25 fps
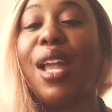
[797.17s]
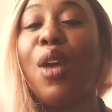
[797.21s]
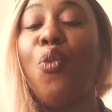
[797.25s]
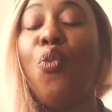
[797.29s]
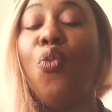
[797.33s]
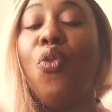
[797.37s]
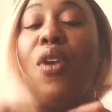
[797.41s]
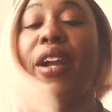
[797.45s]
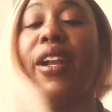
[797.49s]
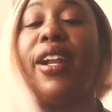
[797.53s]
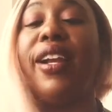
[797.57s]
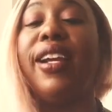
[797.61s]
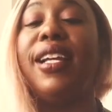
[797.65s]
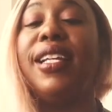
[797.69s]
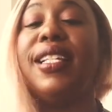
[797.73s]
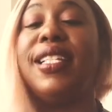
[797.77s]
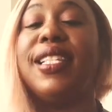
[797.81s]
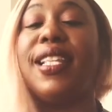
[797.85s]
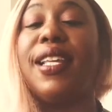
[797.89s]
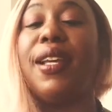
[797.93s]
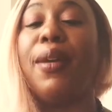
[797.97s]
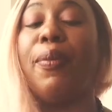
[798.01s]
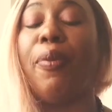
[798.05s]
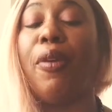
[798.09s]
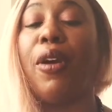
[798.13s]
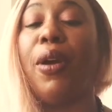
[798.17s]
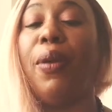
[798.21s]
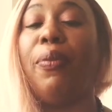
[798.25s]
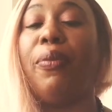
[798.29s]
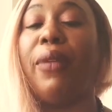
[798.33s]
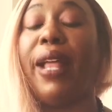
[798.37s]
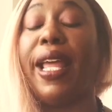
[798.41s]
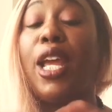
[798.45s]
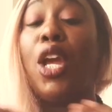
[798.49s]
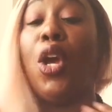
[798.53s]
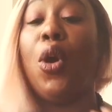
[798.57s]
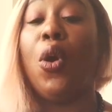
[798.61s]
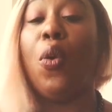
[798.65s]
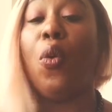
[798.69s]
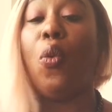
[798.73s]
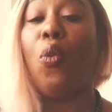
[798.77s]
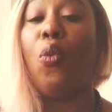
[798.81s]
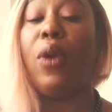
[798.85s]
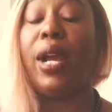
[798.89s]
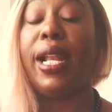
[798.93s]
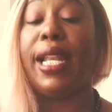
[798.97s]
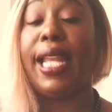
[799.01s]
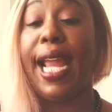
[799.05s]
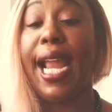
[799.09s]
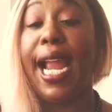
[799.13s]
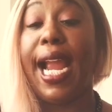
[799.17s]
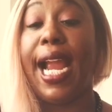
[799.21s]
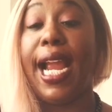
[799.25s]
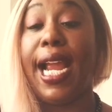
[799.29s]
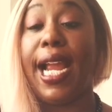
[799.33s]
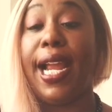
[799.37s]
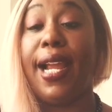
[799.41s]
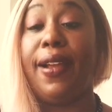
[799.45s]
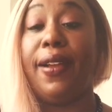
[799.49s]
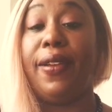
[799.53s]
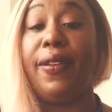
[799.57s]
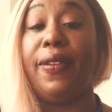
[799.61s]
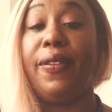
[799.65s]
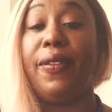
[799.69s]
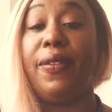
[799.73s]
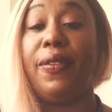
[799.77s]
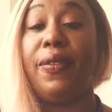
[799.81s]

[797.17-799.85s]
What is the approach, like when a